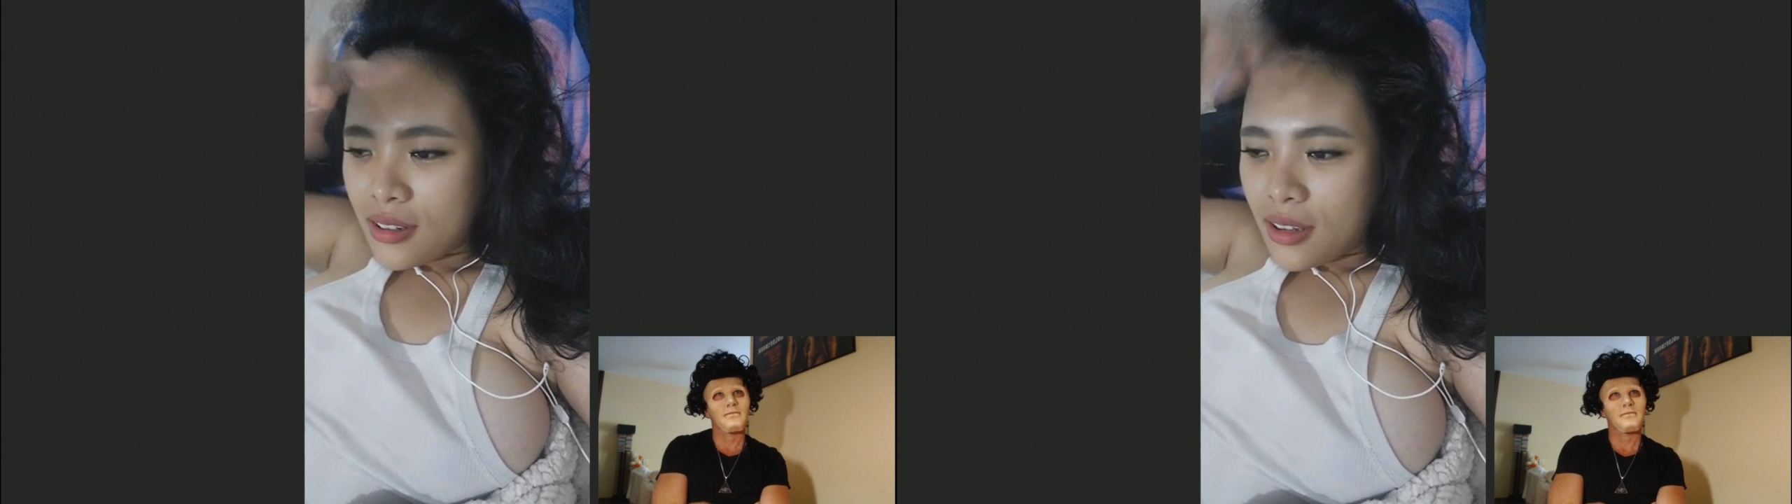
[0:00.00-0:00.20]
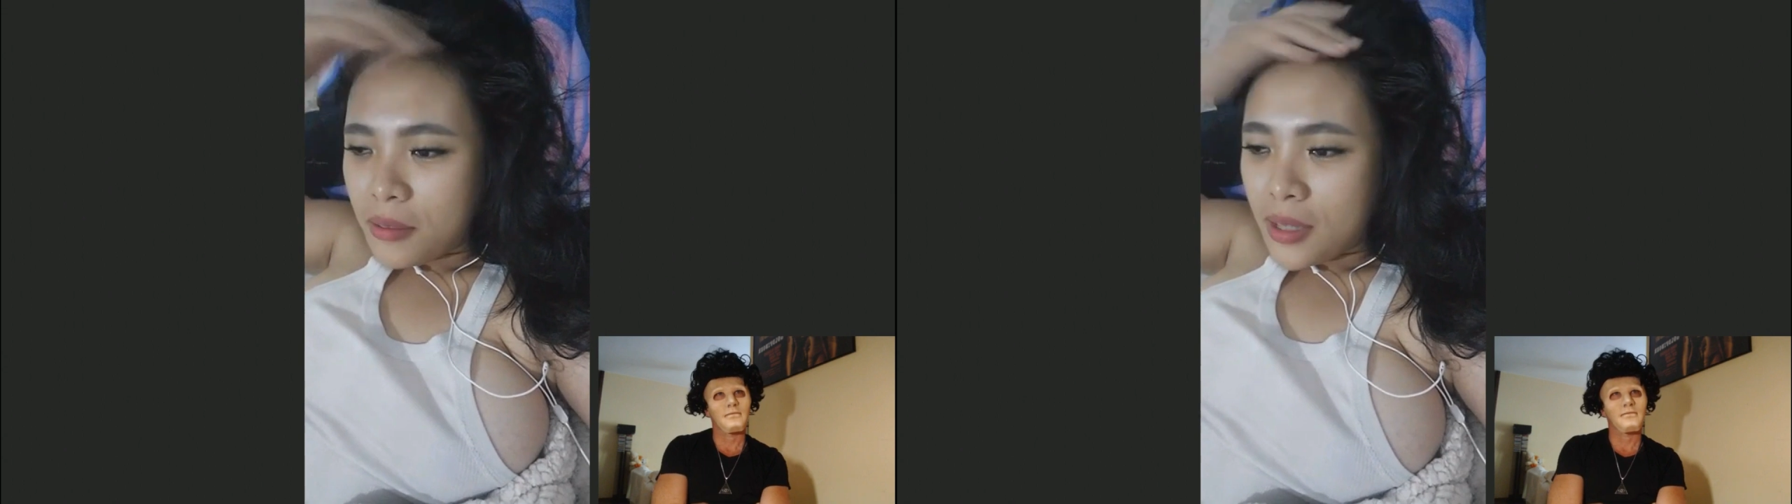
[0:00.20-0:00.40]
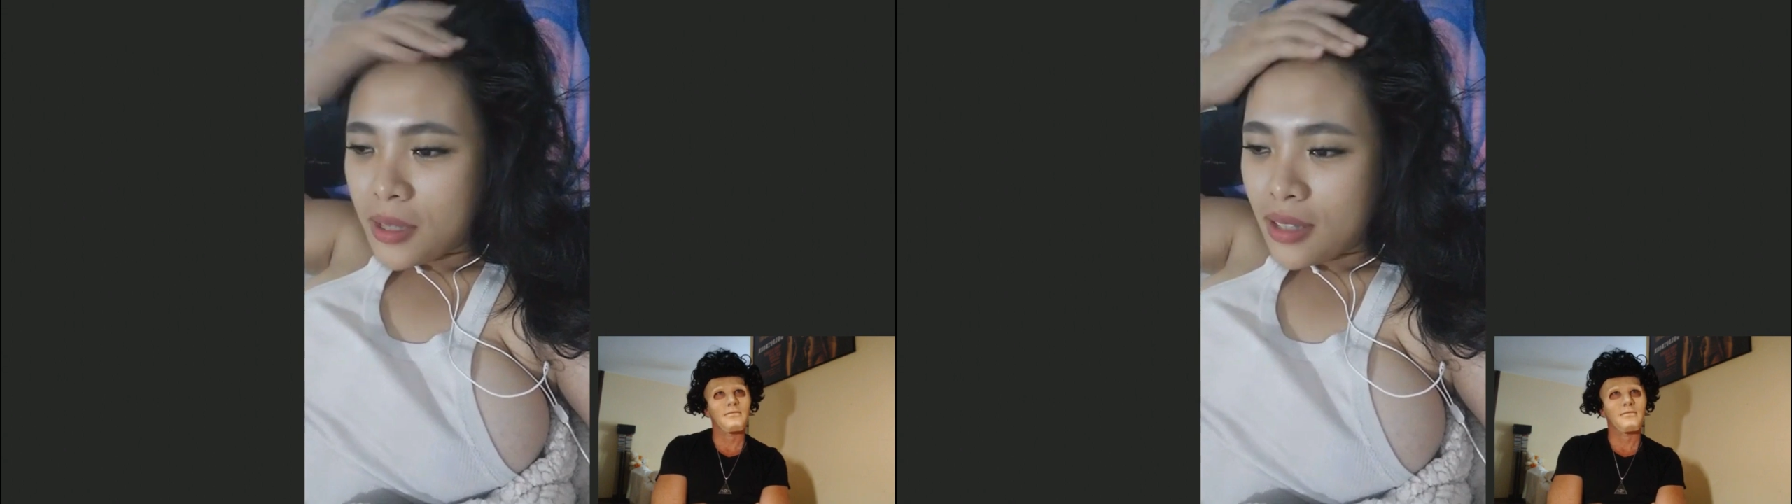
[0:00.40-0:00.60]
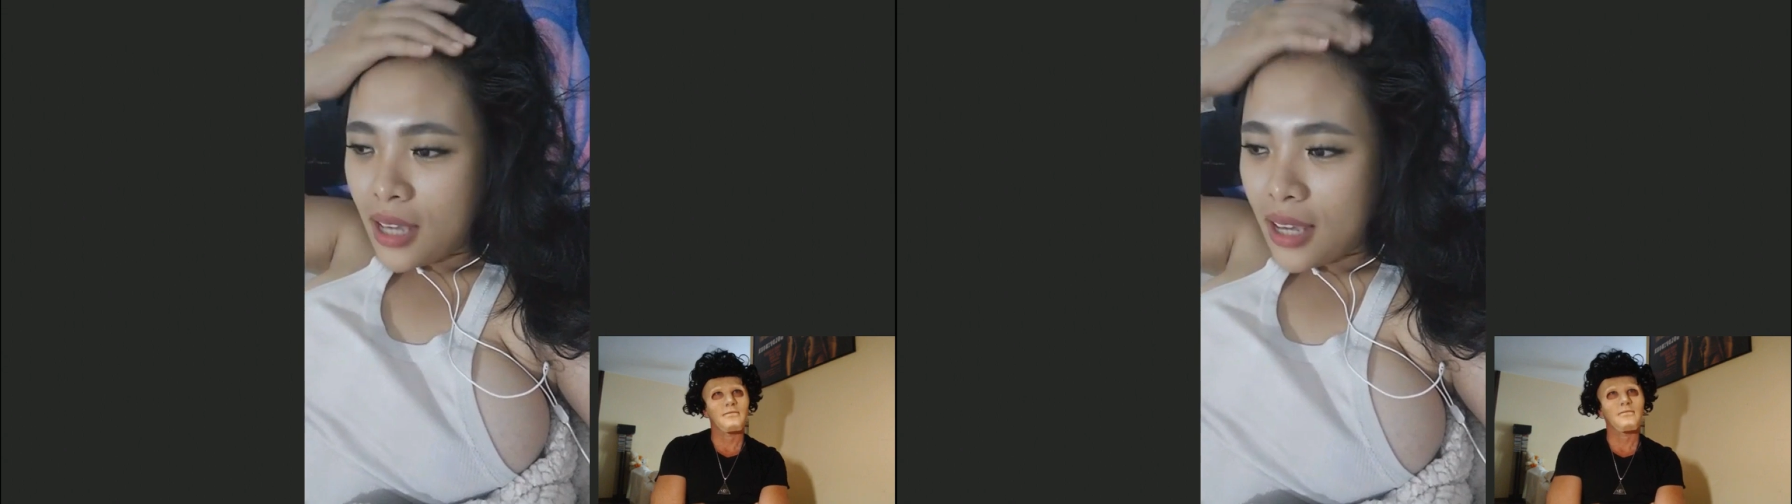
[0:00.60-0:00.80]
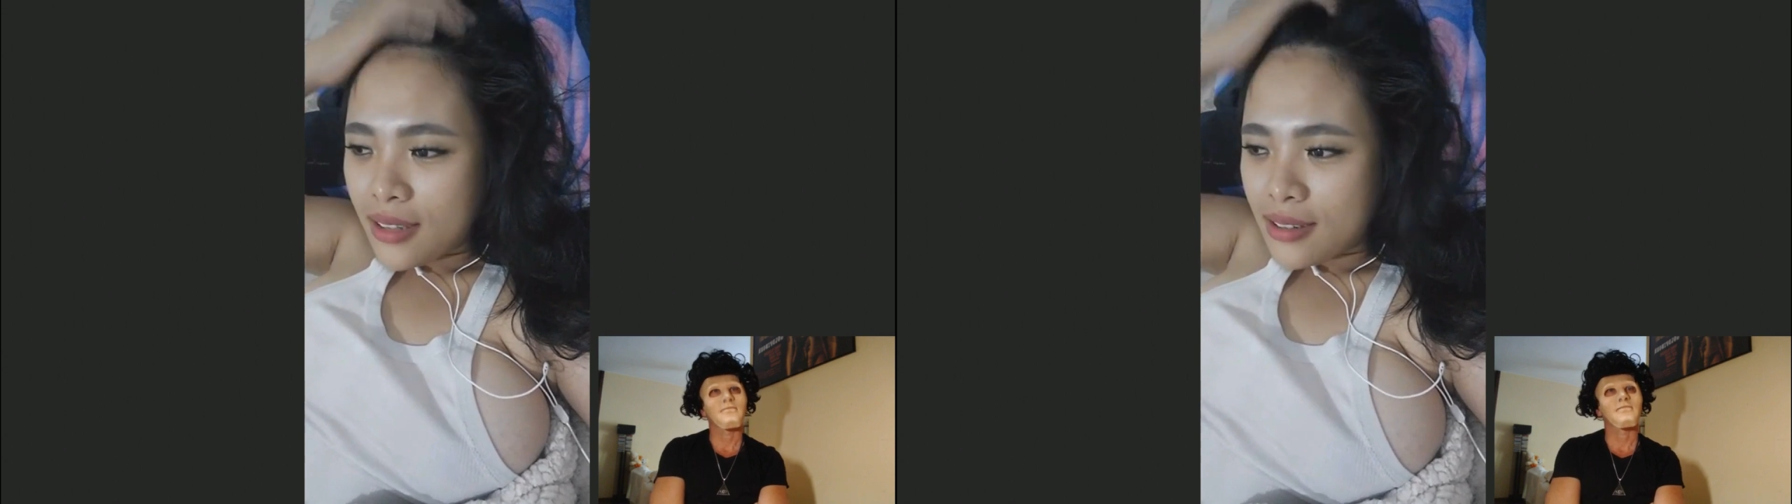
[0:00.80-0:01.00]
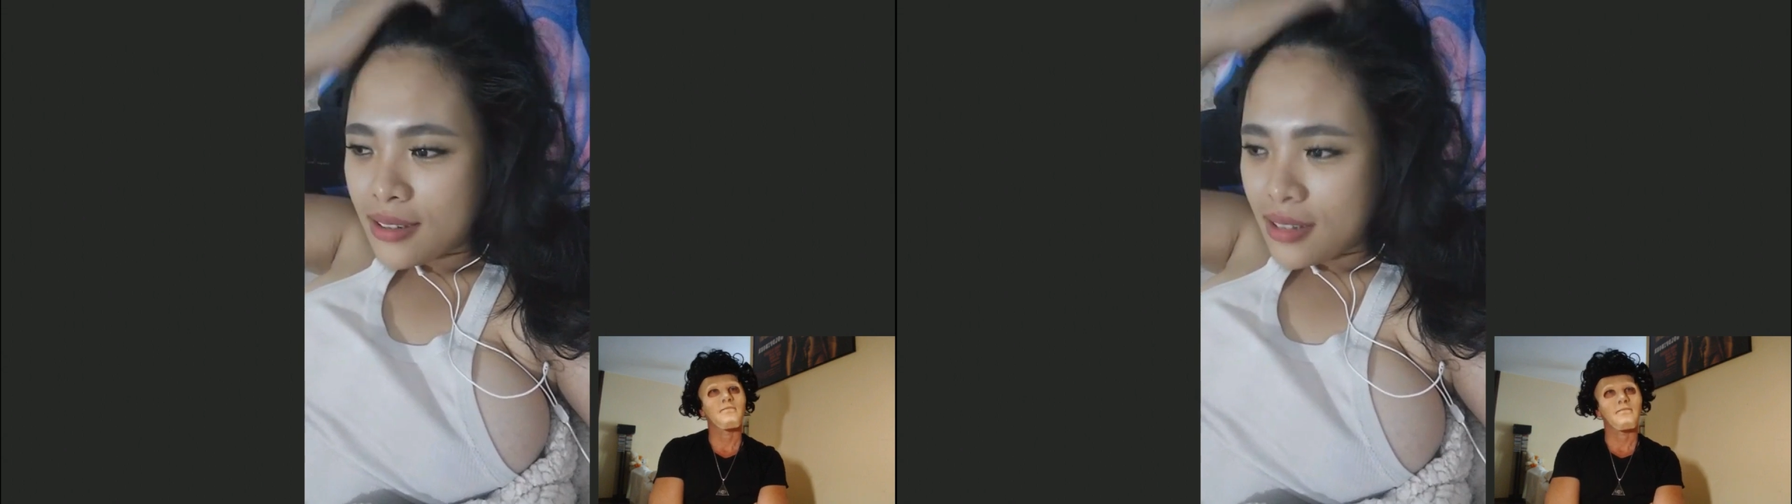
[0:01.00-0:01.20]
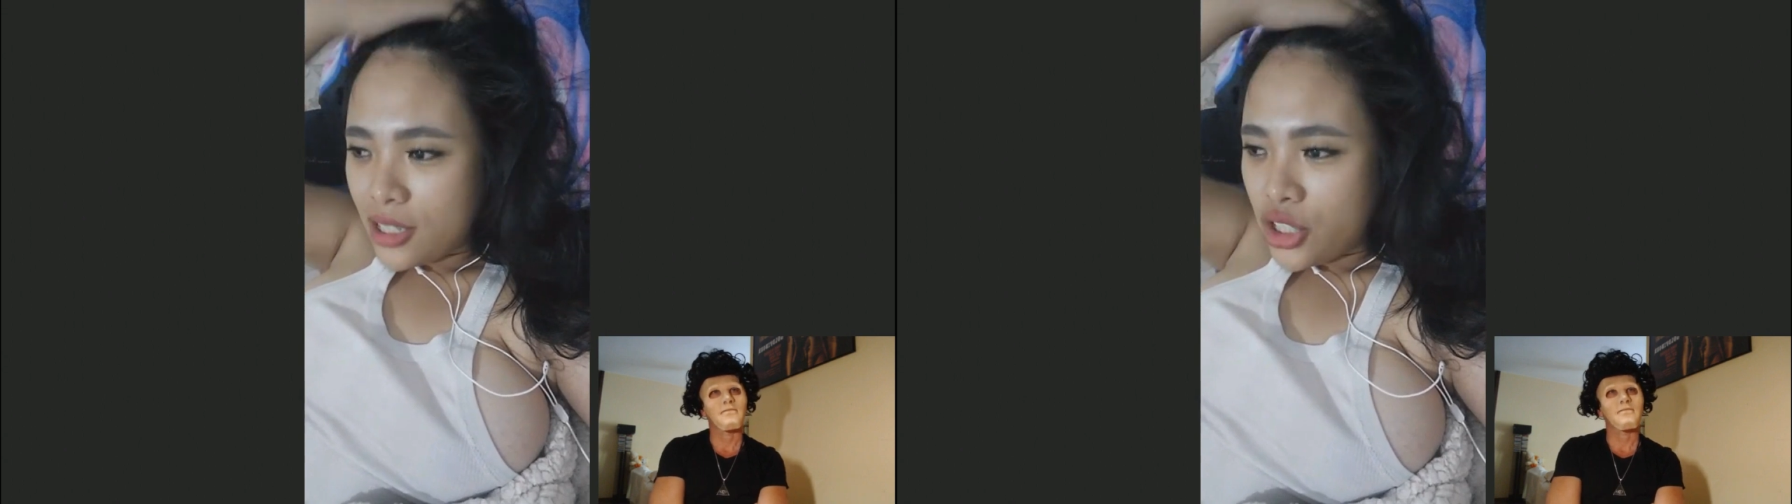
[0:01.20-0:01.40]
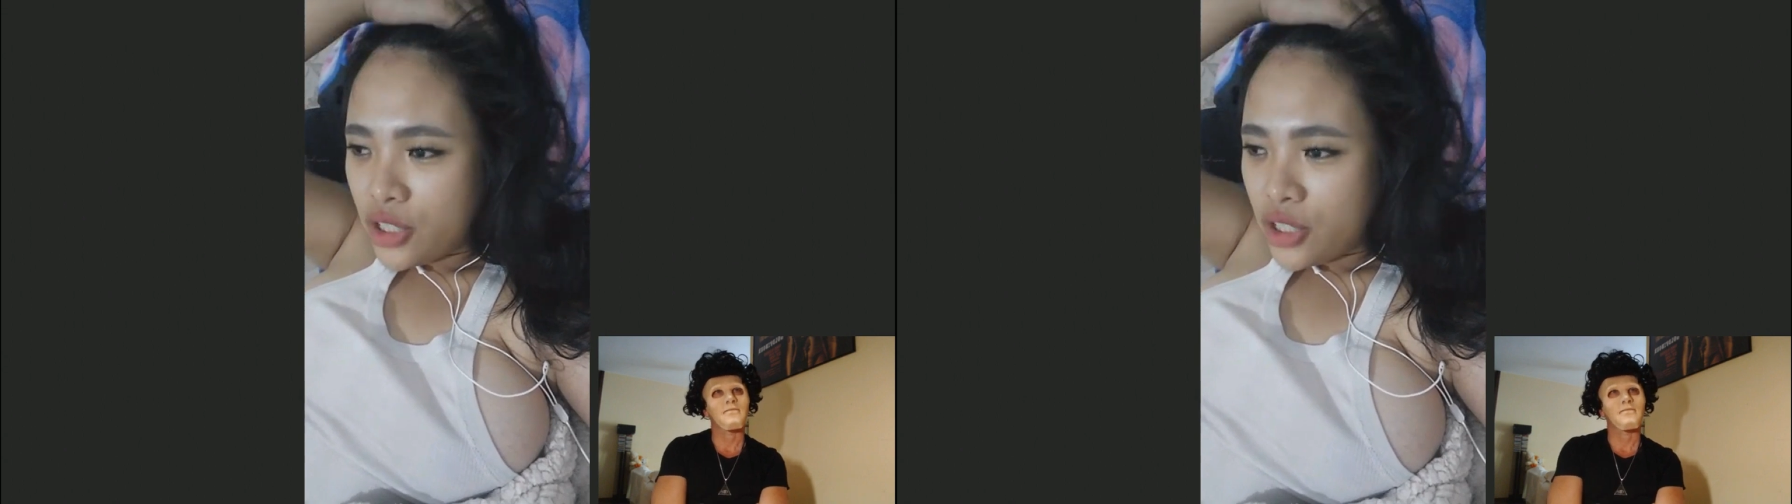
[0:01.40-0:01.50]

I mean, he is a